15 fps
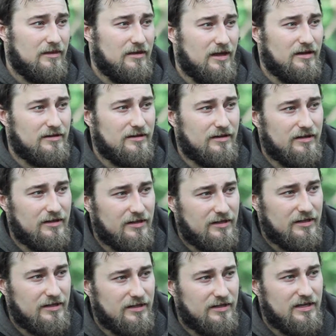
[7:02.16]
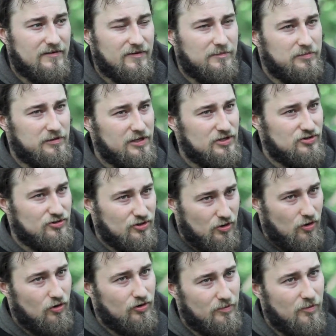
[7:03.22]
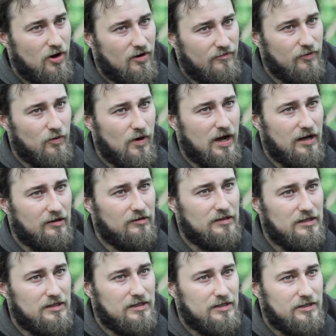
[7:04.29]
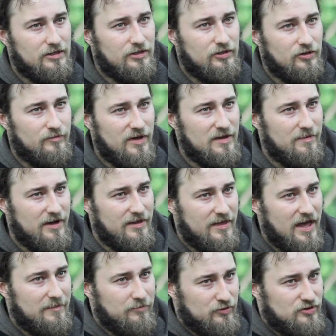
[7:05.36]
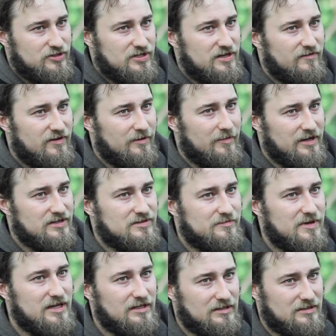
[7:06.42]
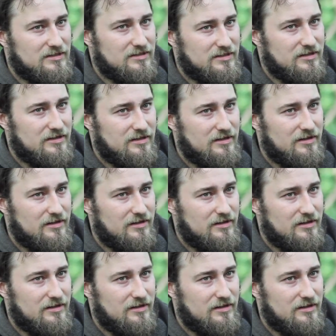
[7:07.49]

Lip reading: yet, if it please you to hold him off a while, you may by that perceive him and his means.